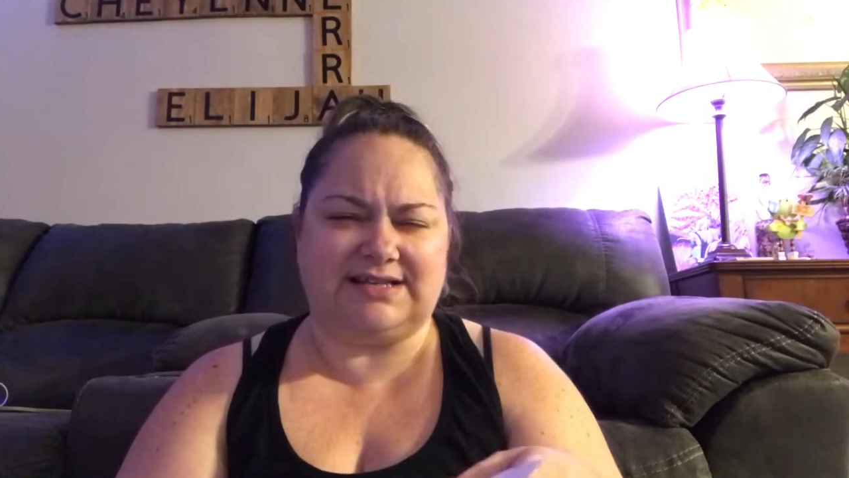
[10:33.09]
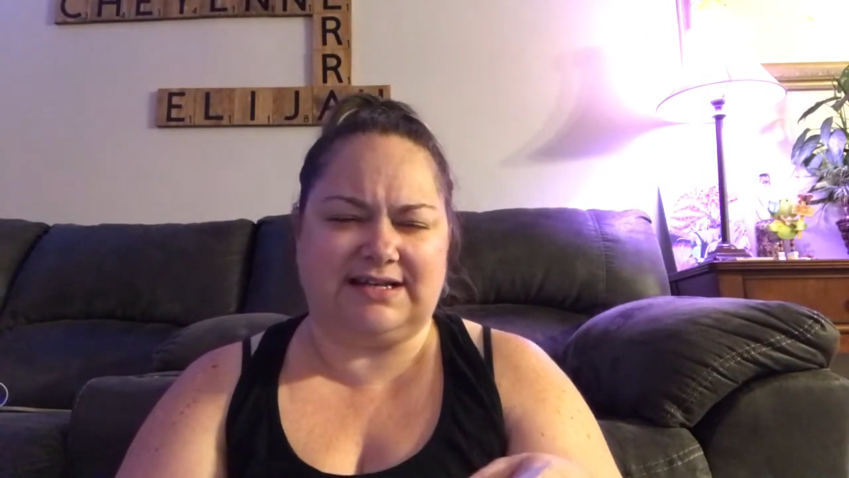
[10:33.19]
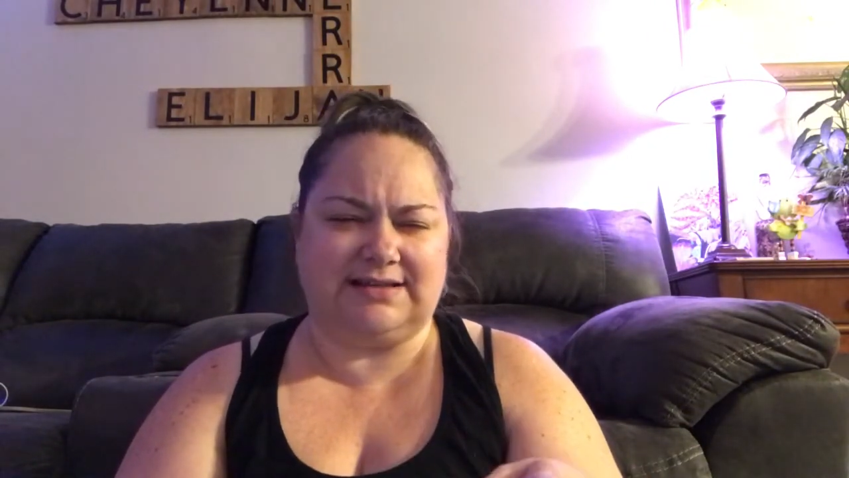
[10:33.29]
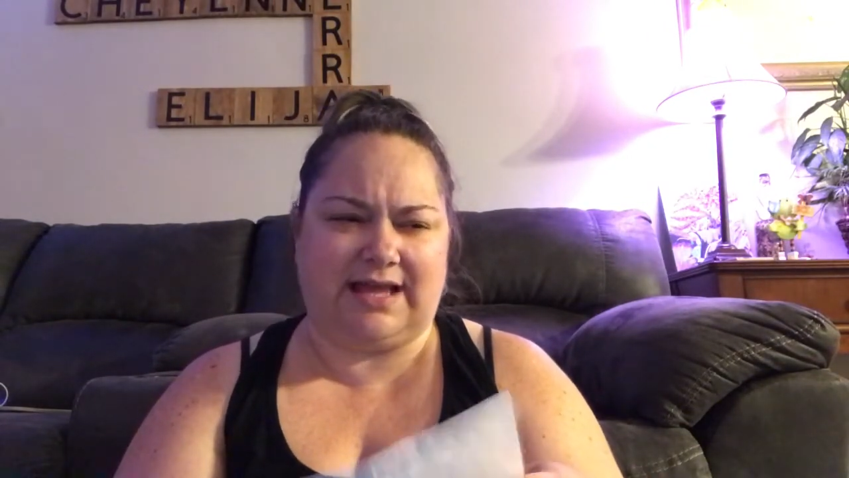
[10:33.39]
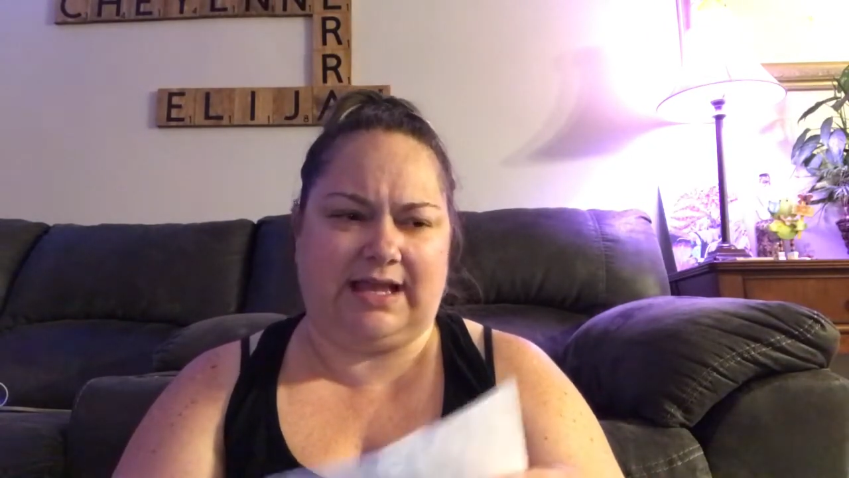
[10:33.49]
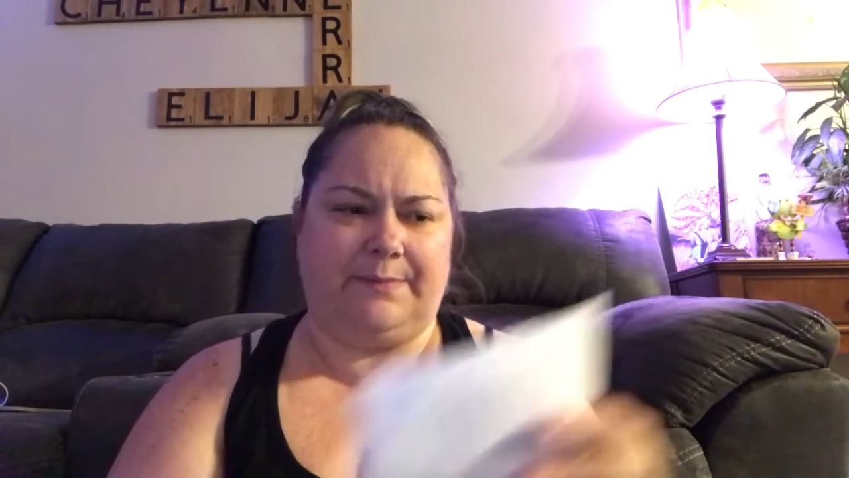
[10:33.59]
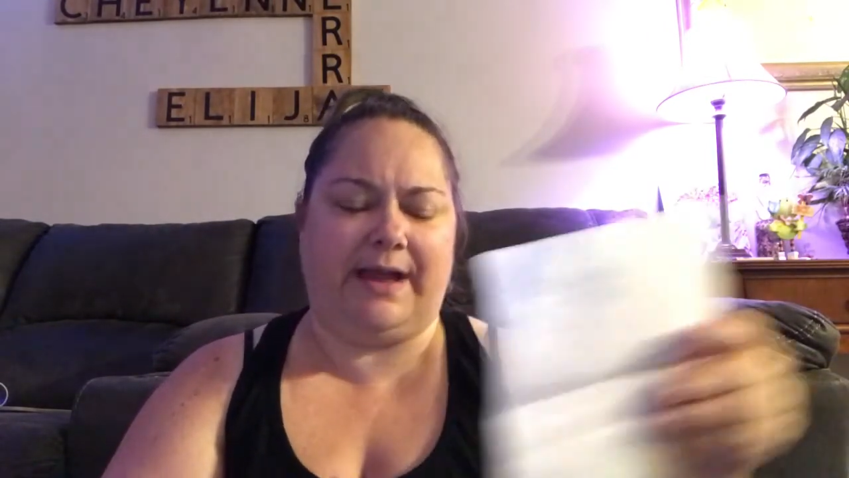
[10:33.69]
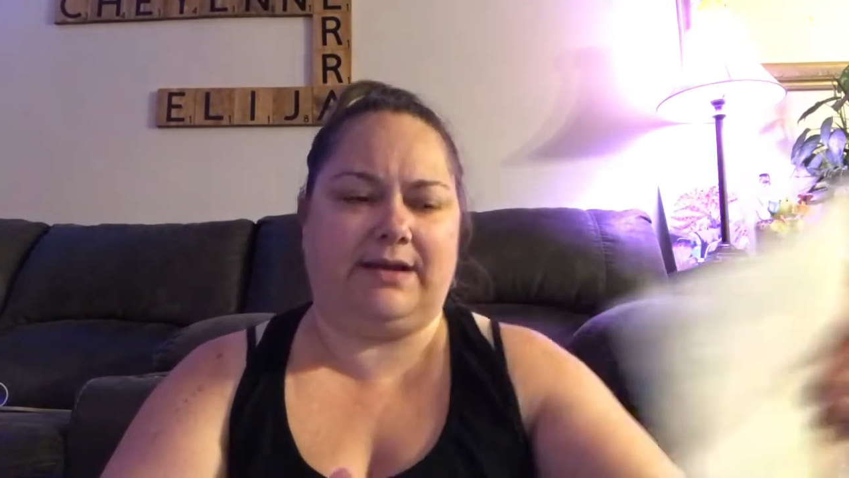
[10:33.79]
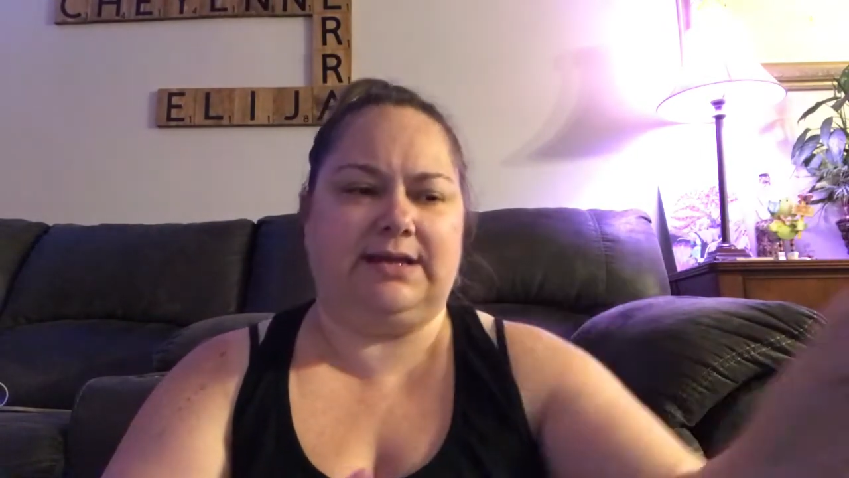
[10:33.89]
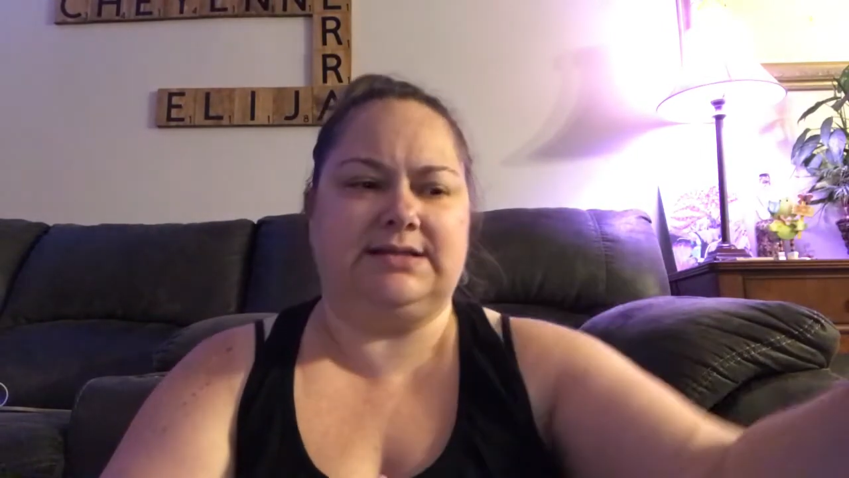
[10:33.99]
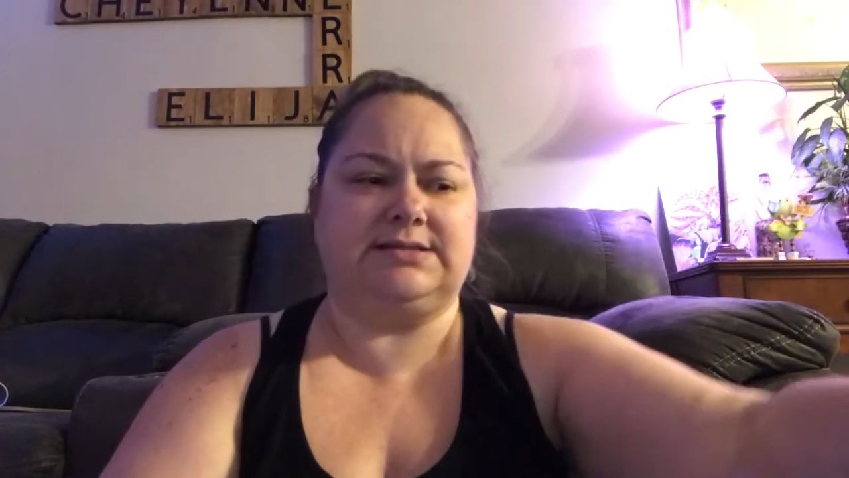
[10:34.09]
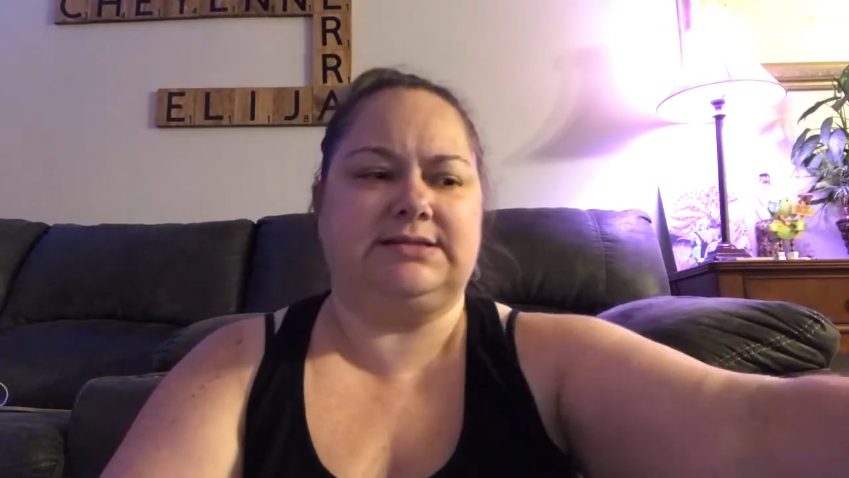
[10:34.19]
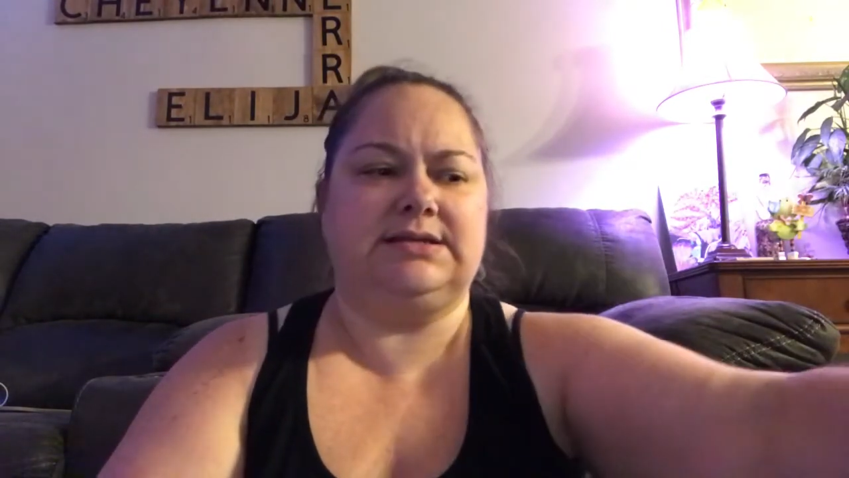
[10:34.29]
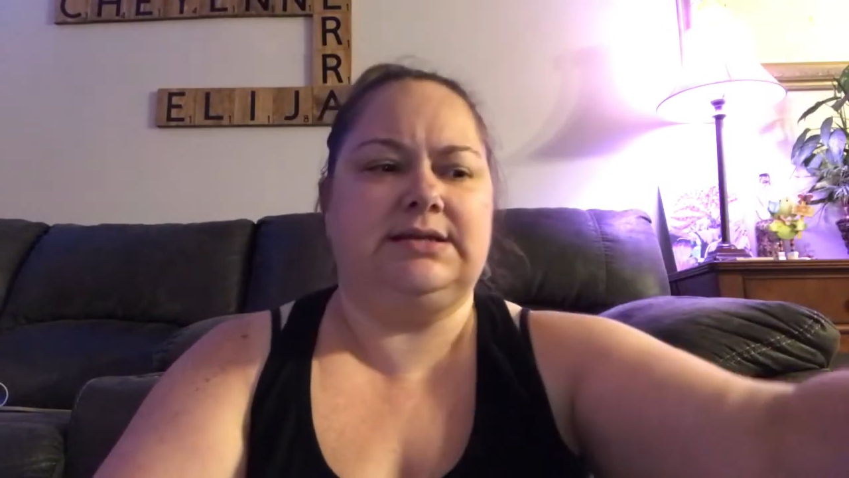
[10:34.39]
I didn't like about it.